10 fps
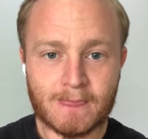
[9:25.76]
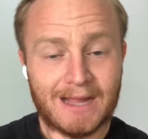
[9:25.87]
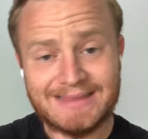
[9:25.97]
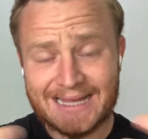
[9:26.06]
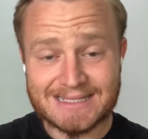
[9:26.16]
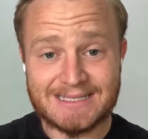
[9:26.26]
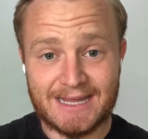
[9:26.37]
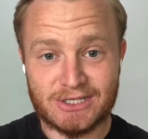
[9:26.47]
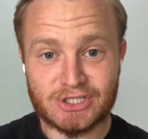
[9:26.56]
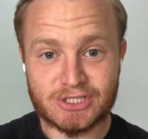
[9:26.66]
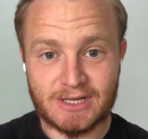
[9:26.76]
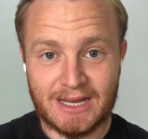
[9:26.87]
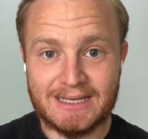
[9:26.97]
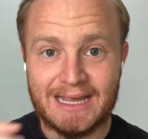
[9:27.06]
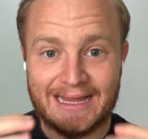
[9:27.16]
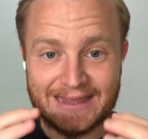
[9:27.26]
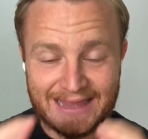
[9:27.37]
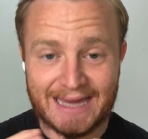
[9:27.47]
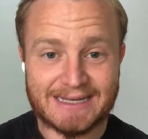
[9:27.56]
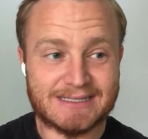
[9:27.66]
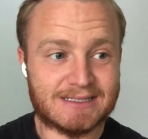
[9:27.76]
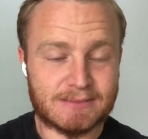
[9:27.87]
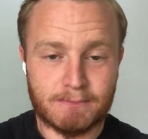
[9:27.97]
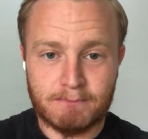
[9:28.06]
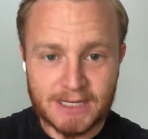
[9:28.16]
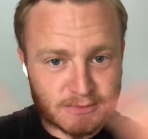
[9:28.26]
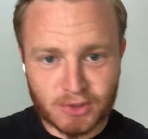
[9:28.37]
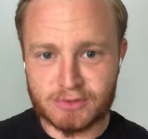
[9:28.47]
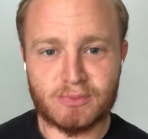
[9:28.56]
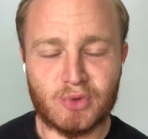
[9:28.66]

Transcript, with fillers: At that stage, and, and that is much more,